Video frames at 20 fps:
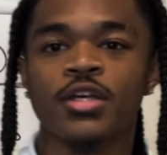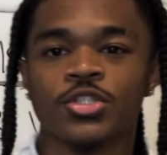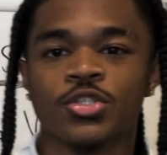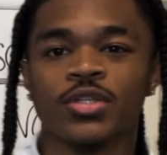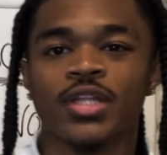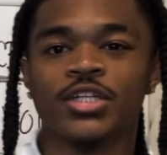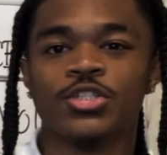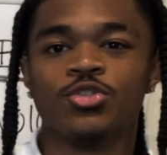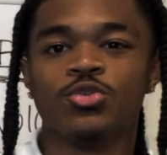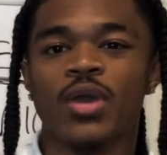so
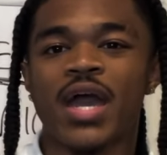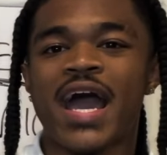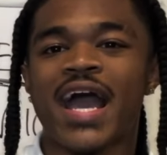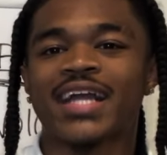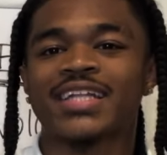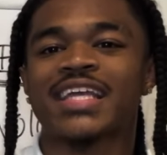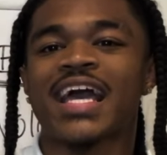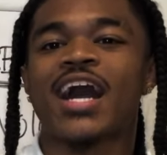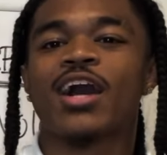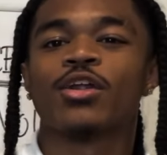that you
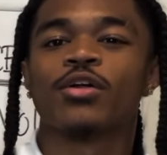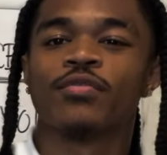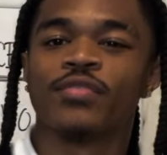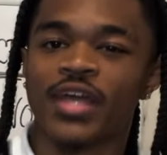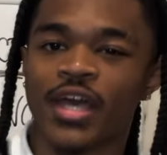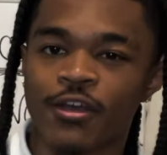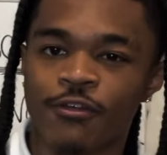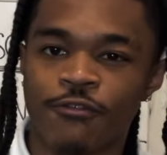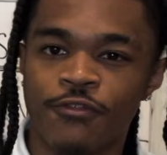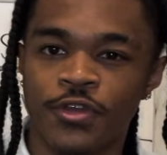act out of
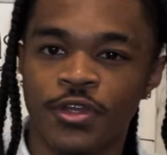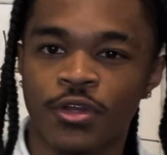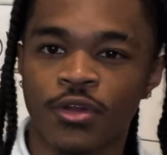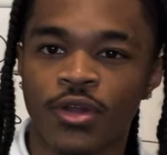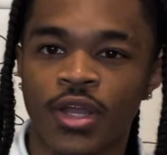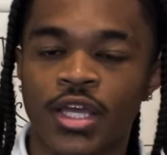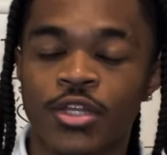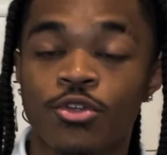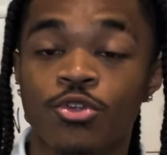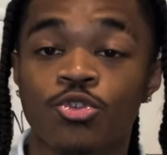that fear
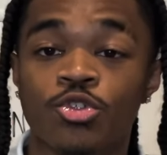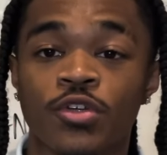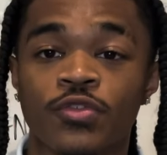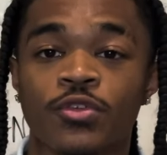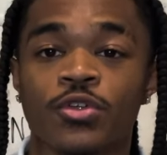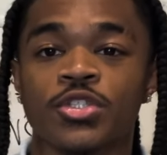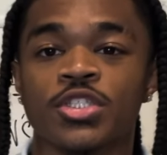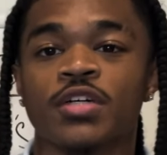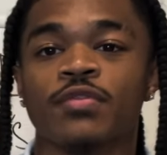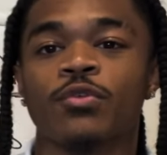and you drift
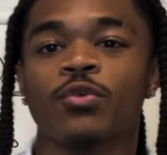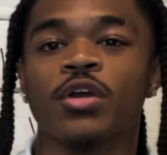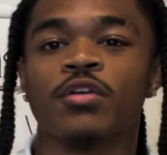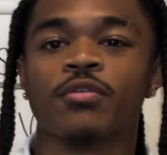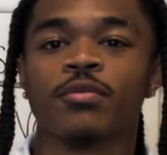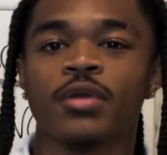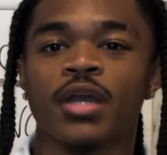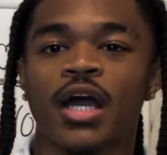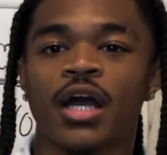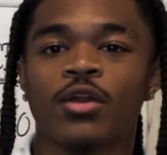yourself away
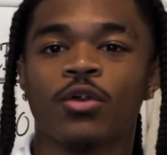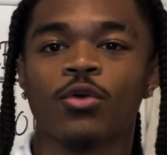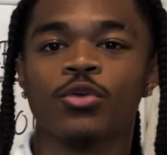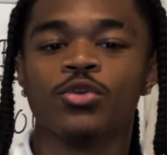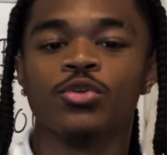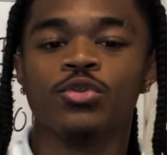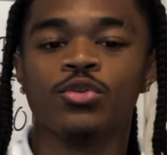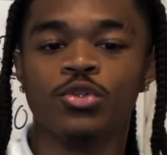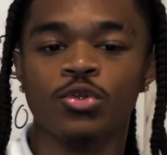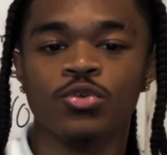from God, or
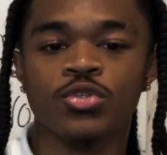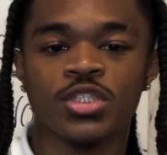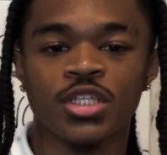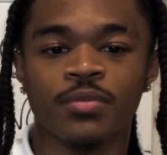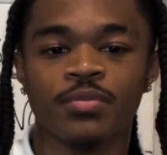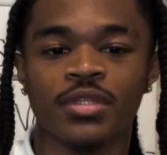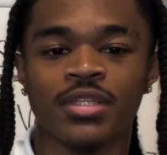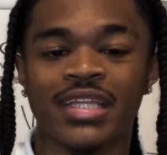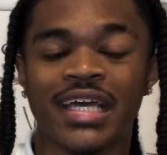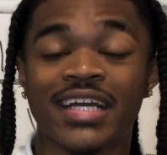you do
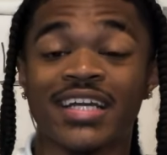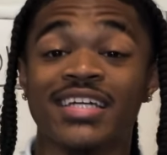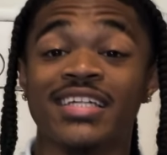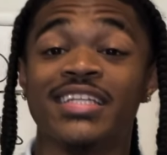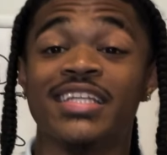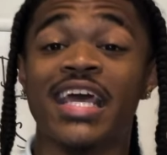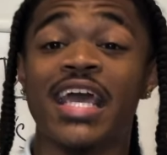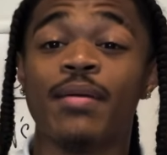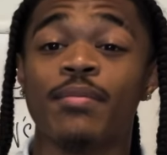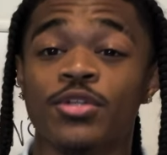something that could
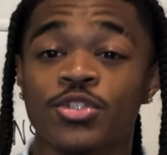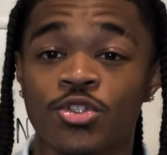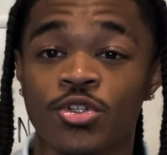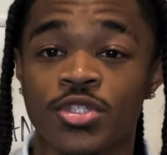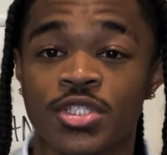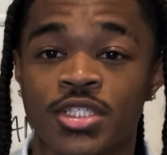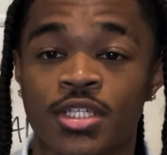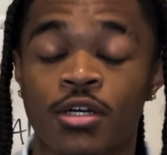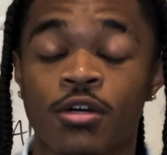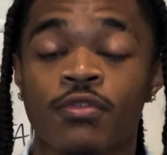damage
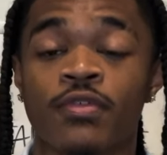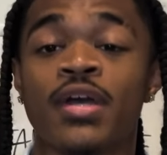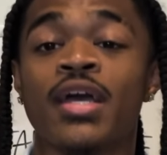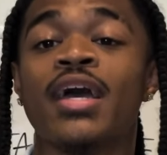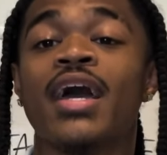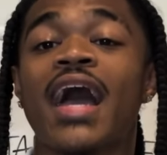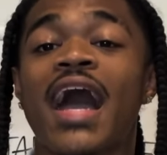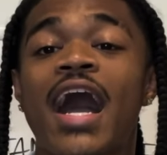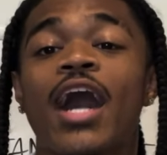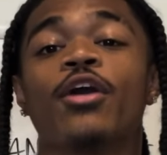yourself
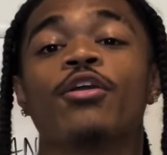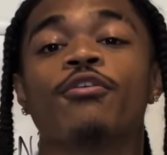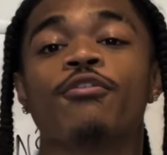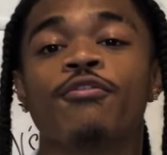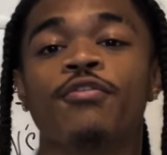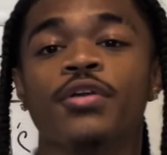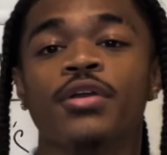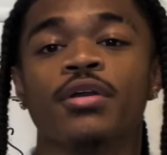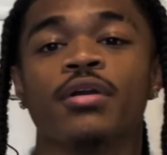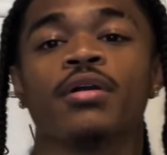out of
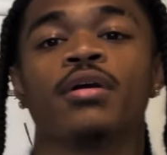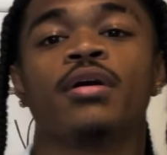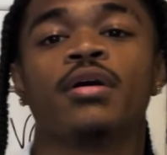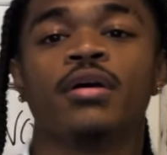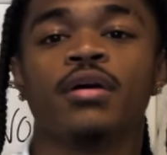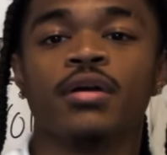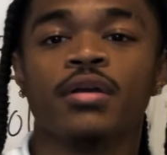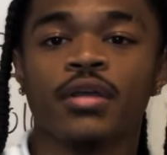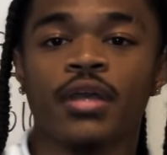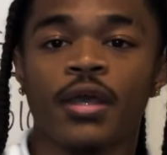fear.
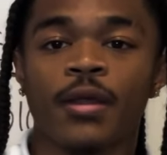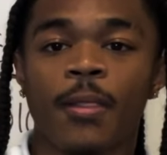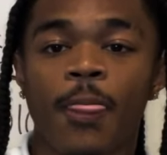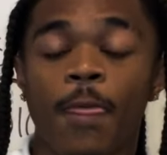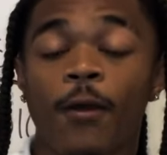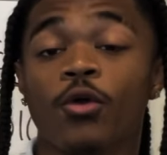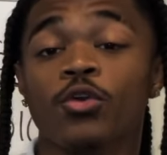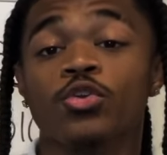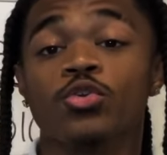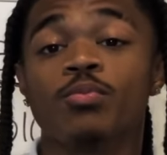Okay.
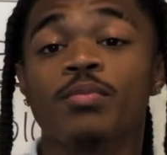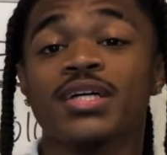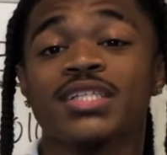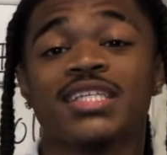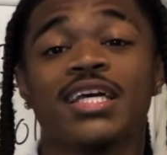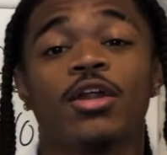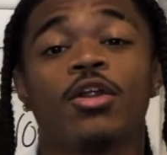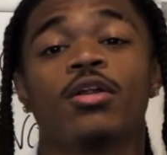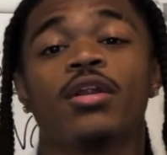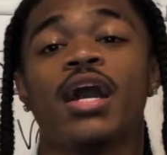Or you miss
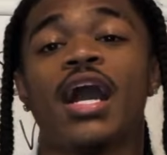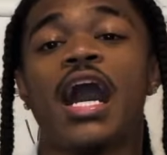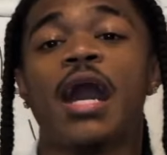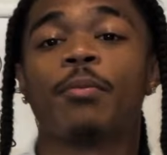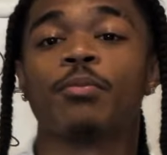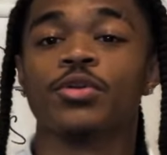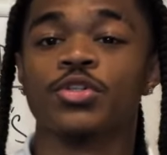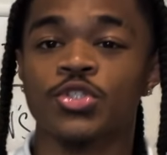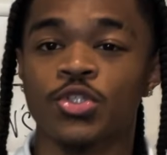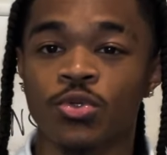out on an
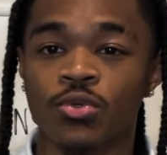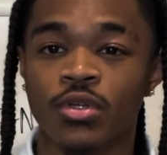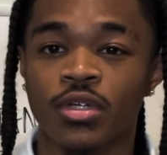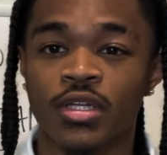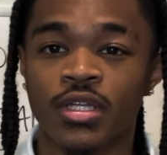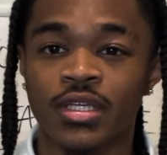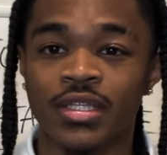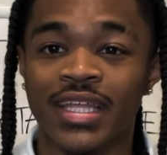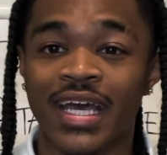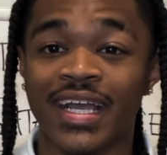
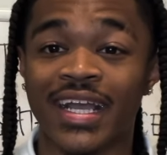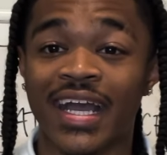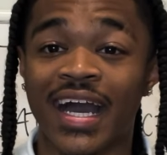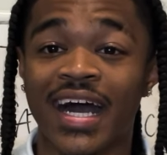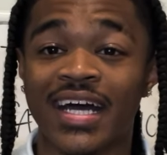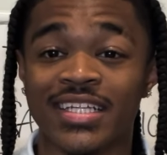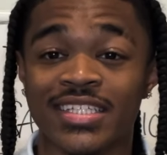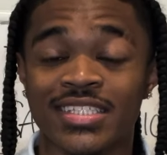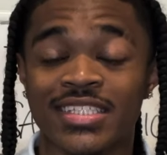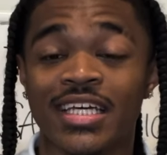opportunity that
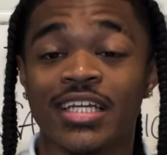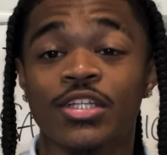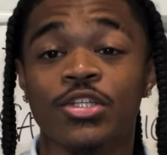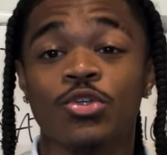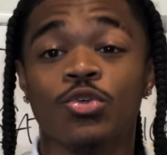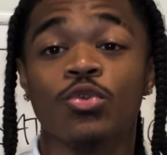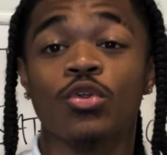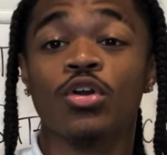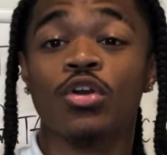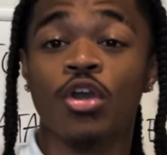God is telling
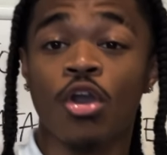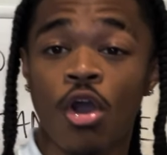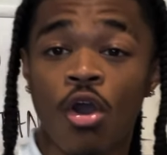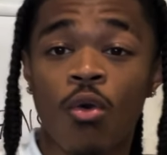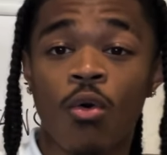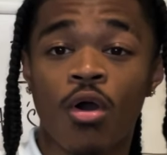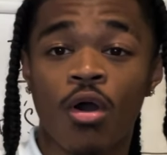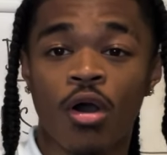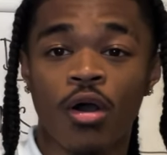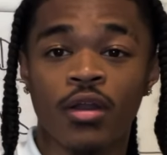you to go
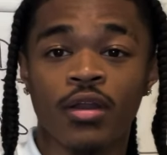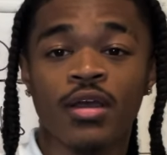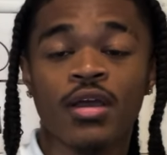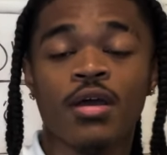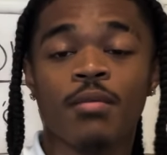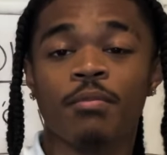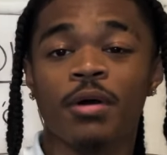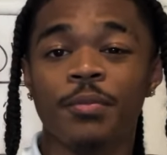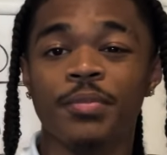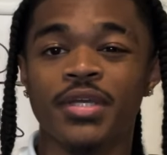on,
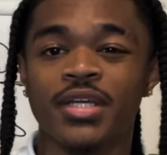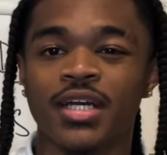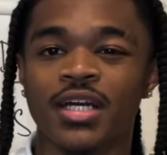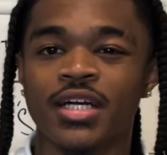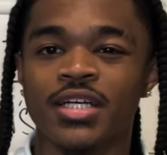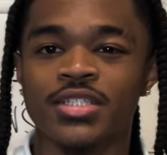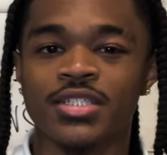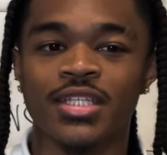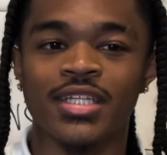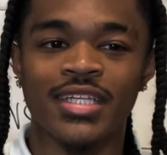but
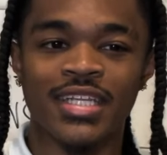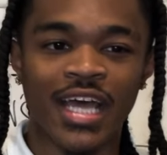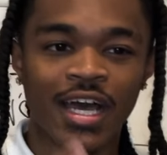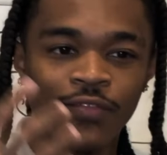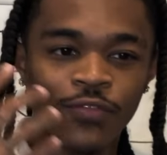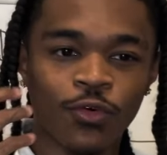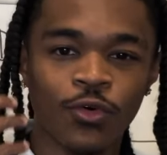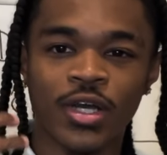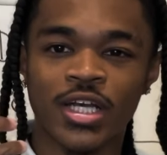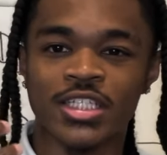because the
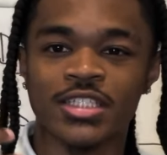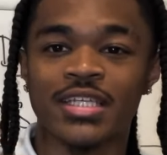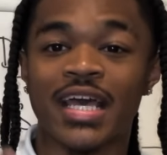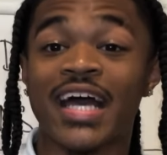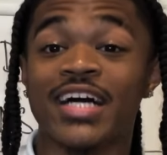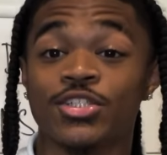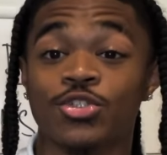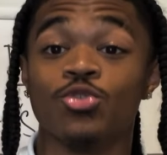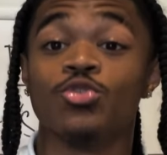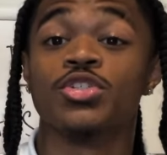devil
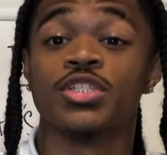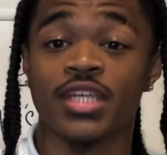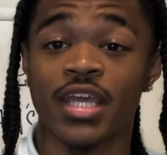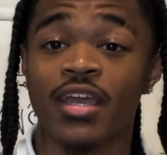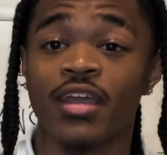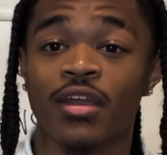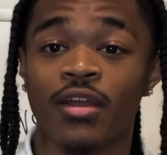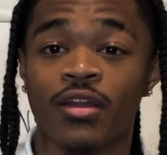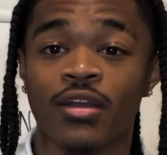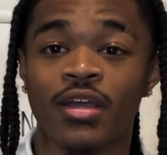has you
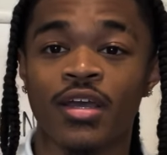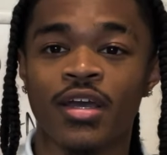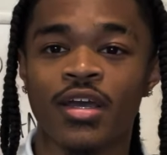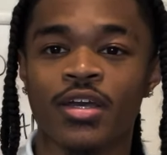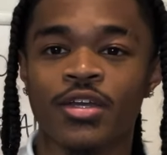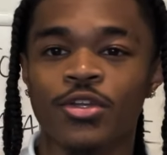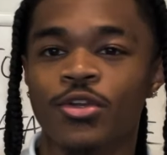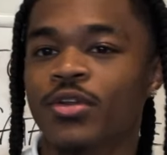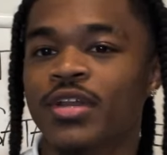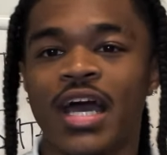scared,
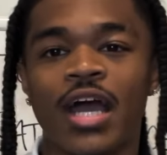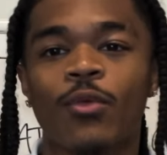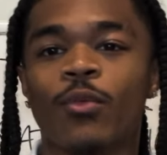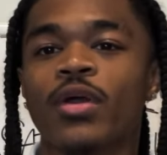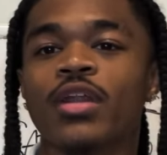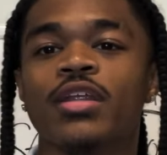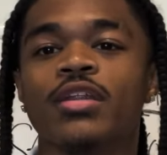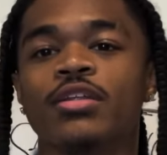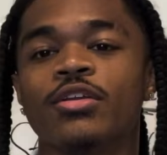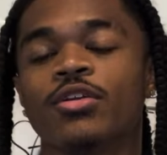you're not
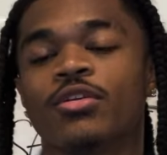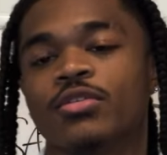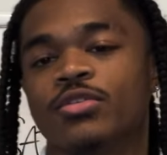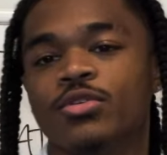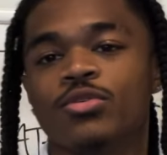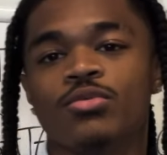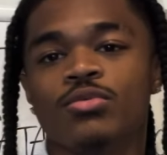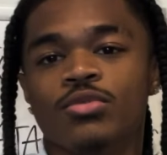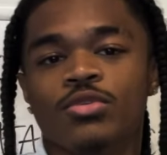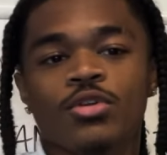ready.
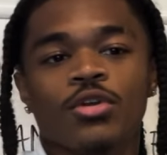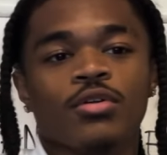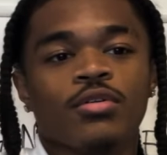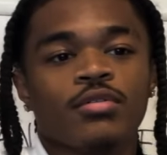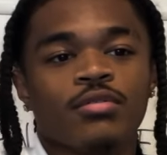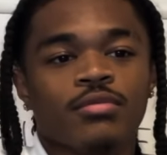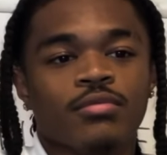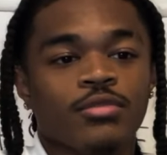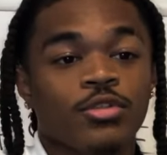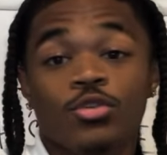
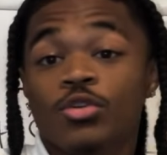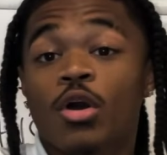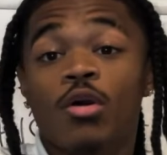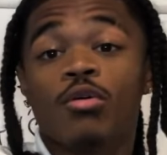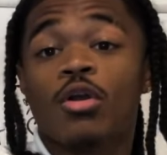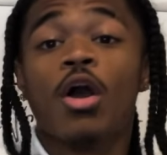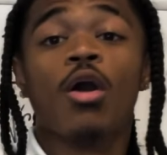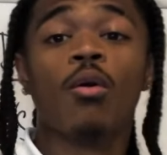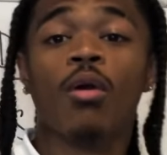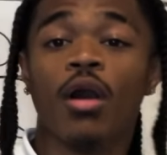You don't
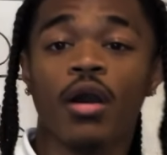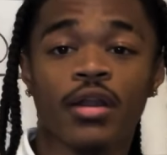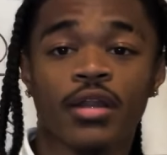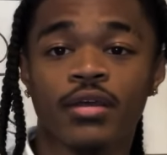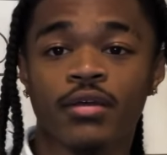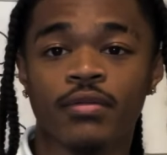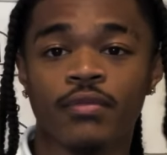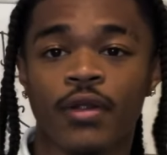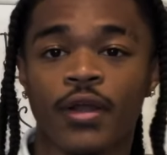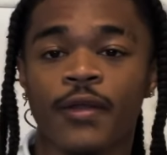go on it.
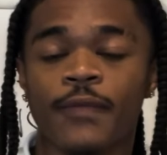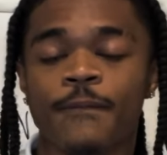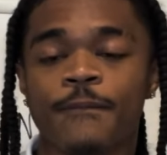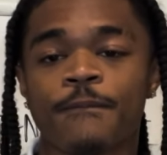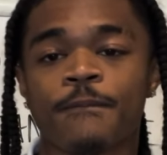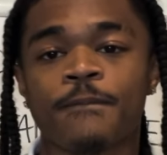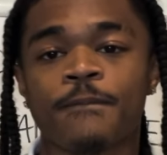Right.